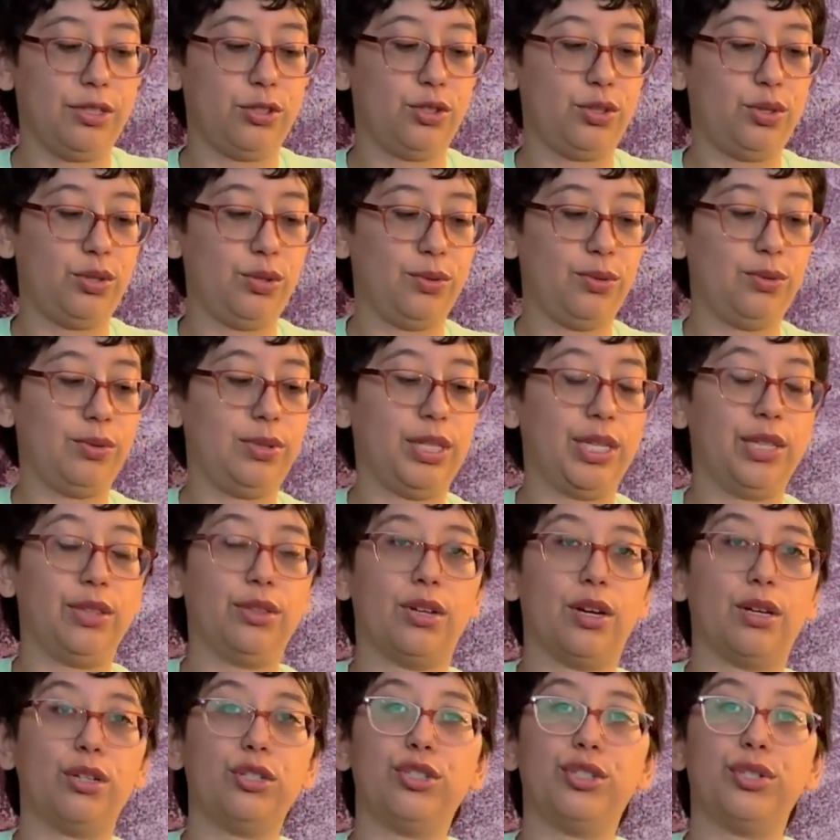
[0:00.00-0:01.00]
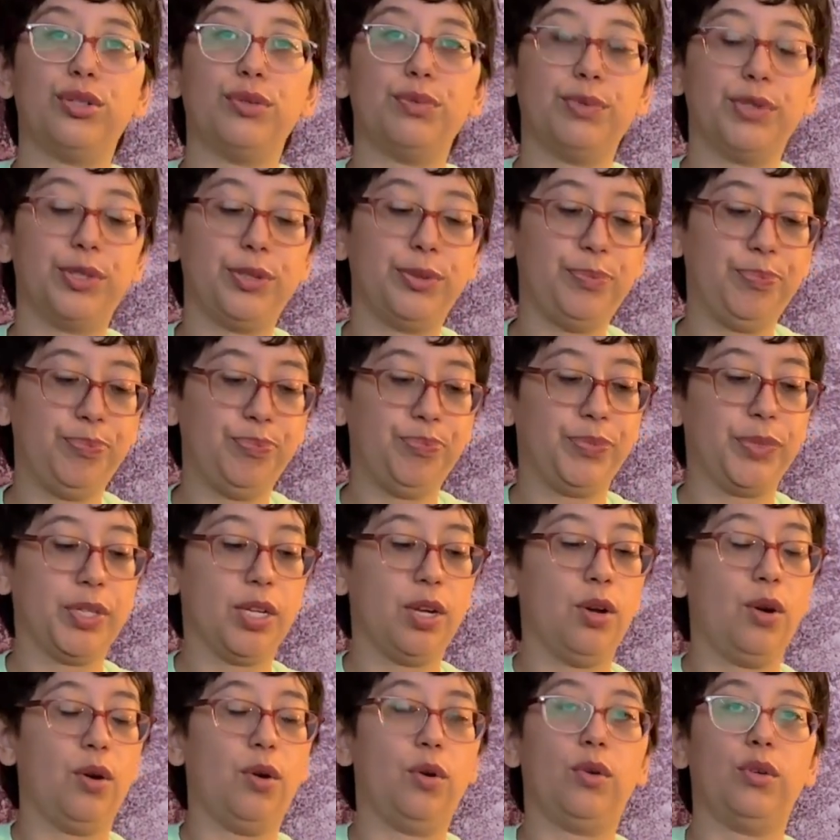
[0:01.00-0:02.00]
to the laundry room
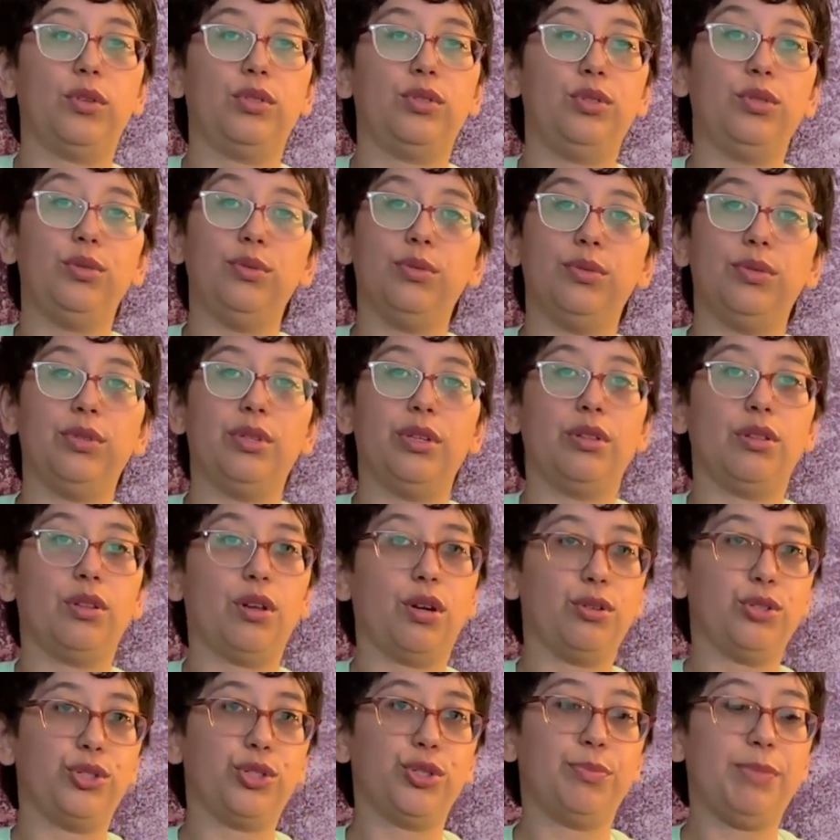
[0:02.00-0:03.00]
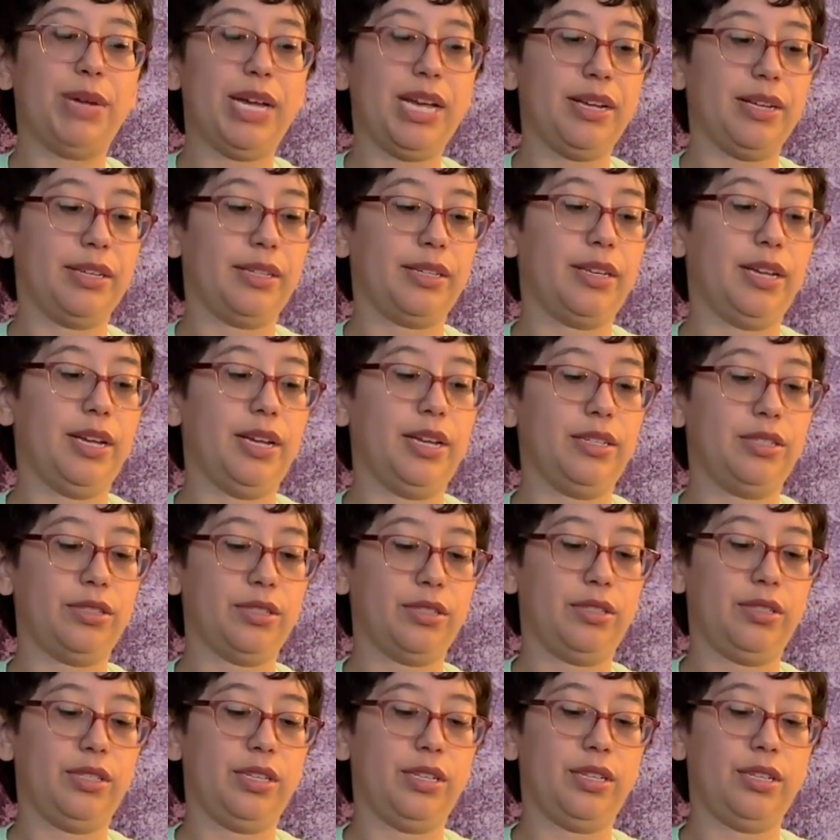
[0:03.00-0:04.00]
or to the laundromat in case
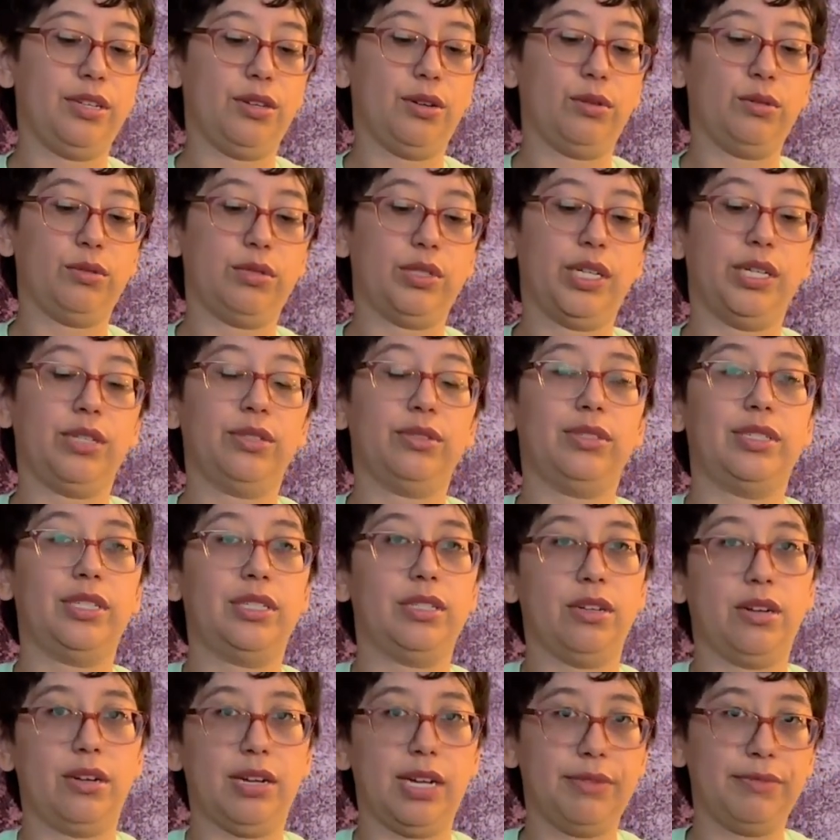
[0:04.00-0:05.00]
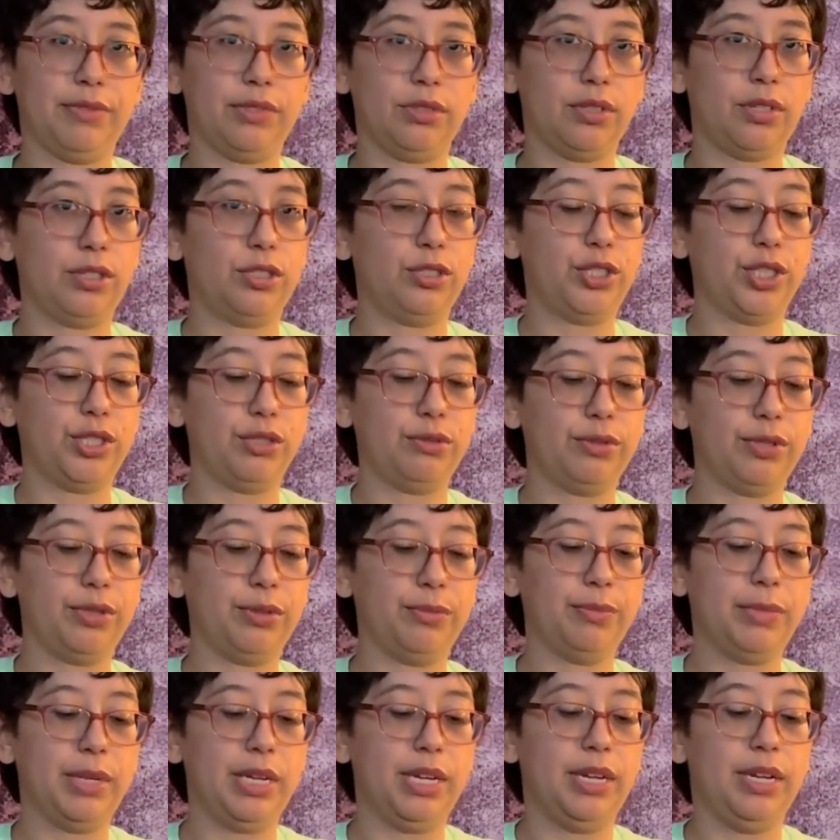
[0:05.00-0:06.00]
the hotel did not have a laundry
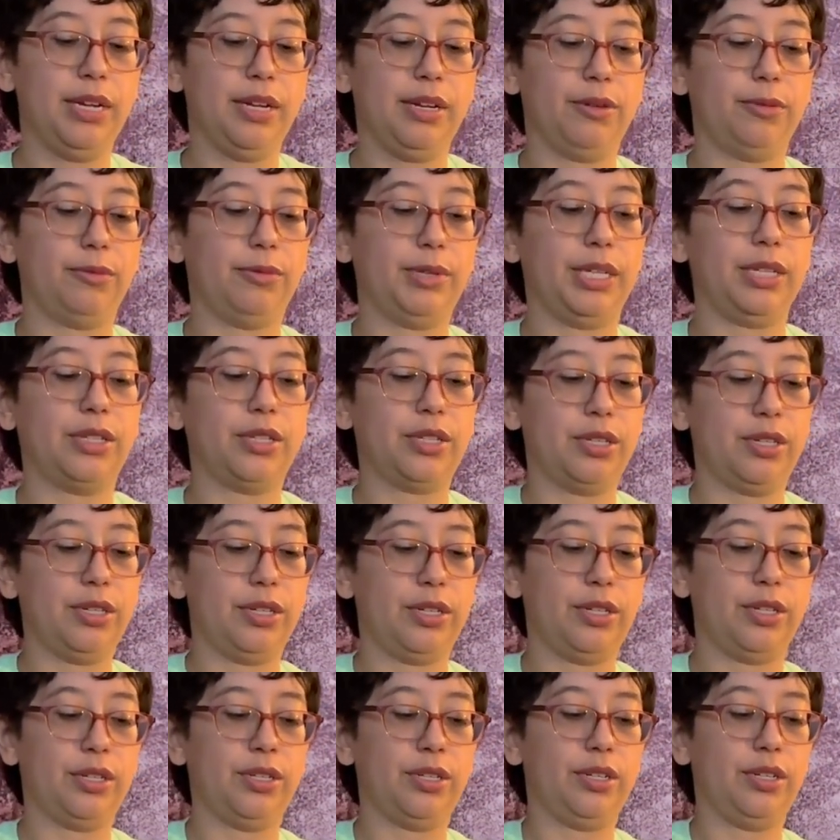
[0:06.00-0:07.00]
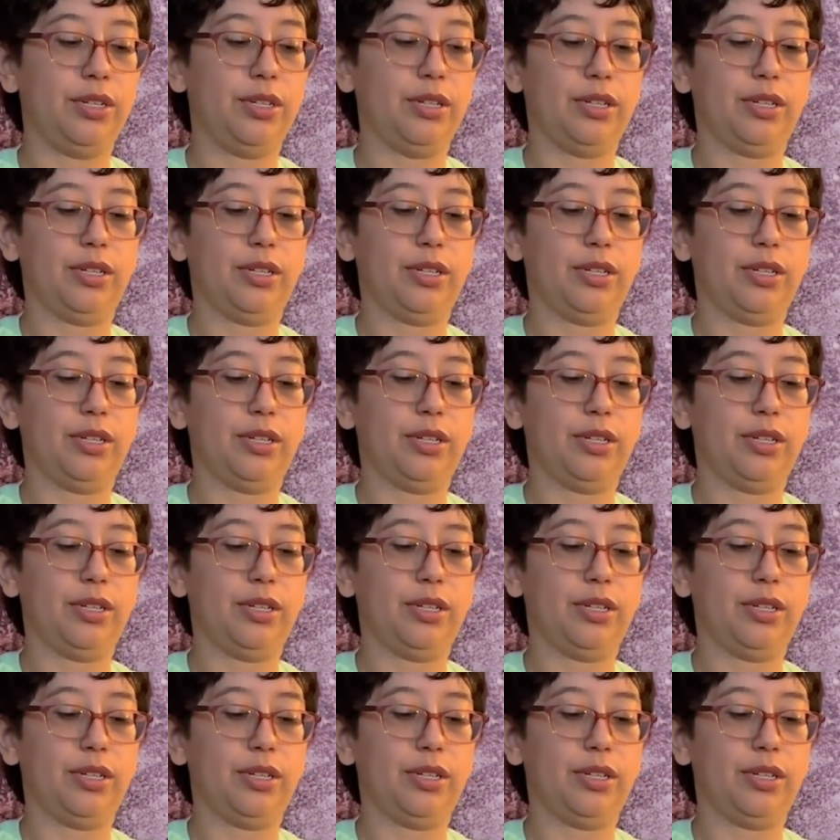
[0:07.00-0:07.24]
room. We could